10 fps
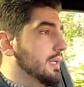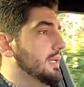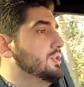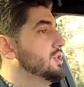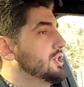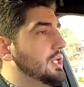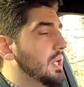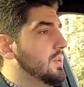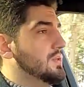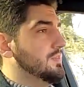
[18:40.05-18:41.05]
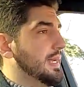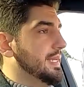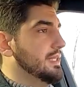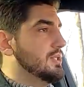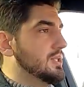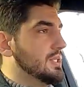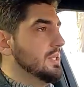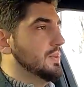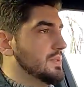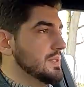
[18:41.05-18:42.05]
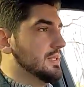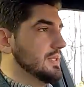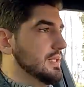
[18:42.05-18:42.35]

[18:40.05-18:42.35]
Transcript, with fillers: it just goes, man, it just goes.